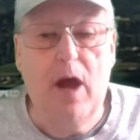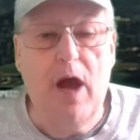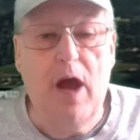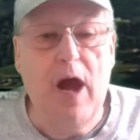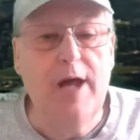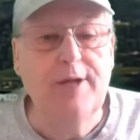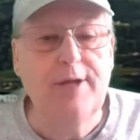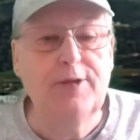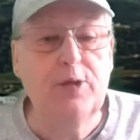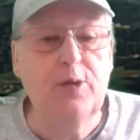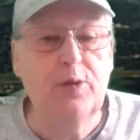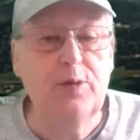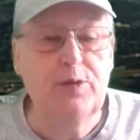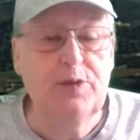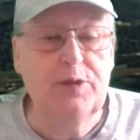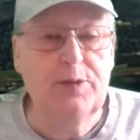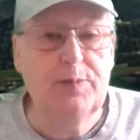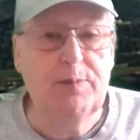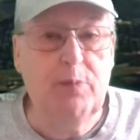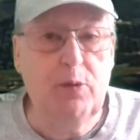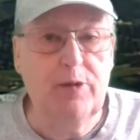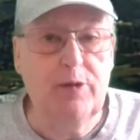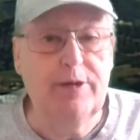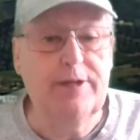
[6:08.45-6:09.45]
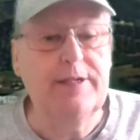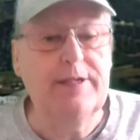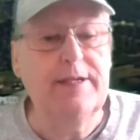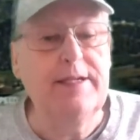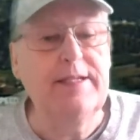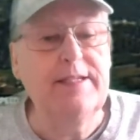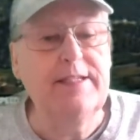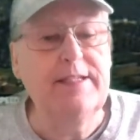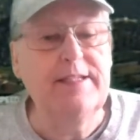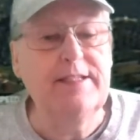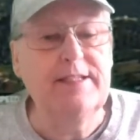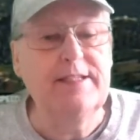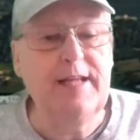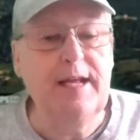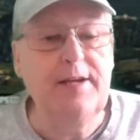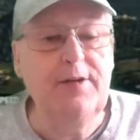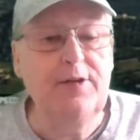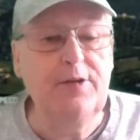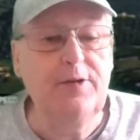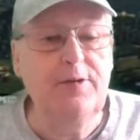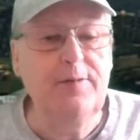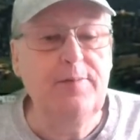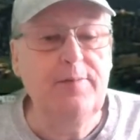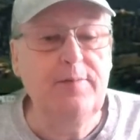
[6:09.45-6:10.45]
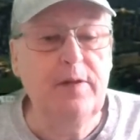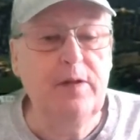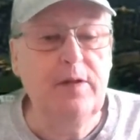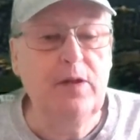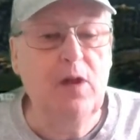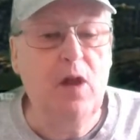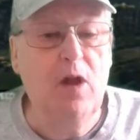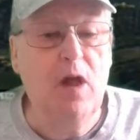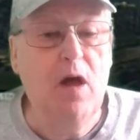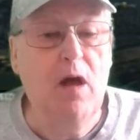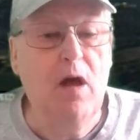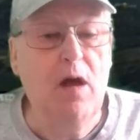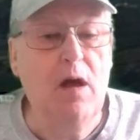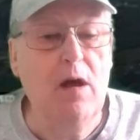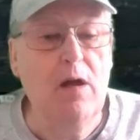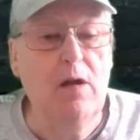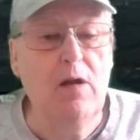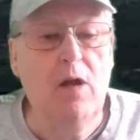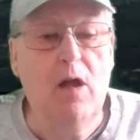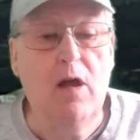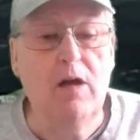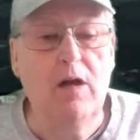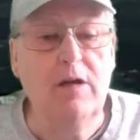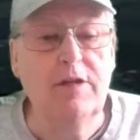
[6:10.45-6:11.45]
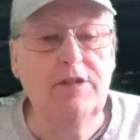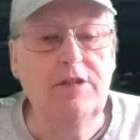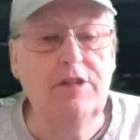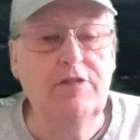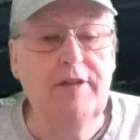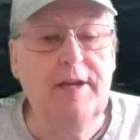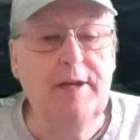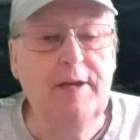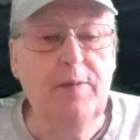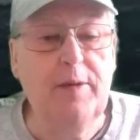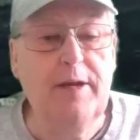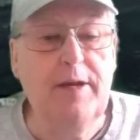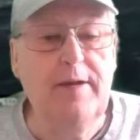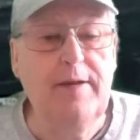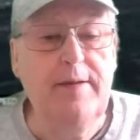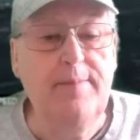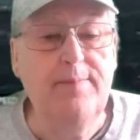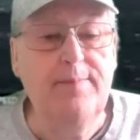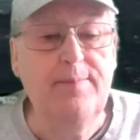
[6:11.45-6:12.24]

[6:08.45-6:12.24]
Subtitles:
auto sport center. Long straightaway.